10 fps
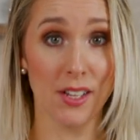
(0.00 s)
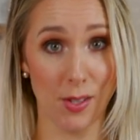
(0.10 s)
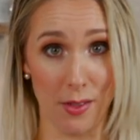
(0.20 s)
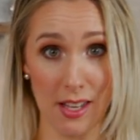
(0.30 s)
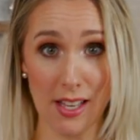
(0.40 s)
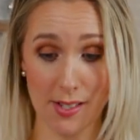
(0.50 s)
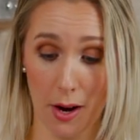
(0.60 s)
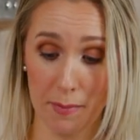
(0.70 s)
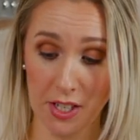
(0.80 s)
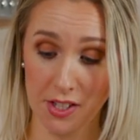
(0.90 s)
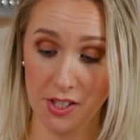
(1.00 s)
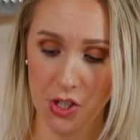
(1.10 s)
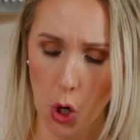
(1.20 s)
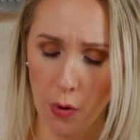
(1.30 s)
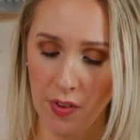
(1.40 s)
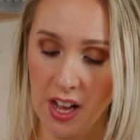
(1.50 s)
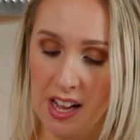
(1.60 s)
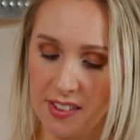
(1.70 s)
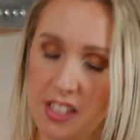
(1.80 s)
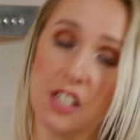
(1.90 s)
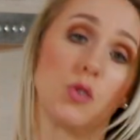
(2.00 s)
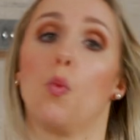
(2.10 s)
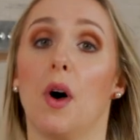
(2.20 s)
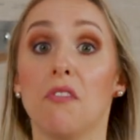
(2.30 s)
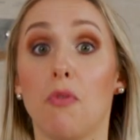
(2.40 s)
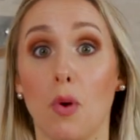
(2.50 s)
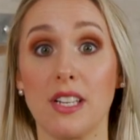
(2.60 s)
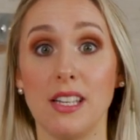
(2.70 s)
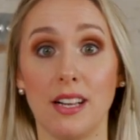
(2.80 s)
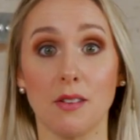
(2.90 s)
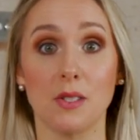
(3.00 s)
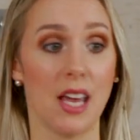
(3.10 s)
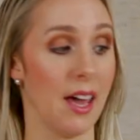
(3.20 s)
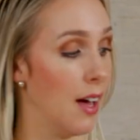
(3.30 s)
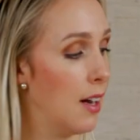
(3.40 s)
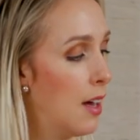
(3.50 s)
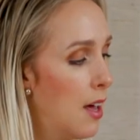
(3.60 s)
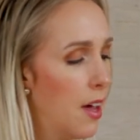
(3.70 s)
So these are coming to the stove. This is 1 14-ounce can.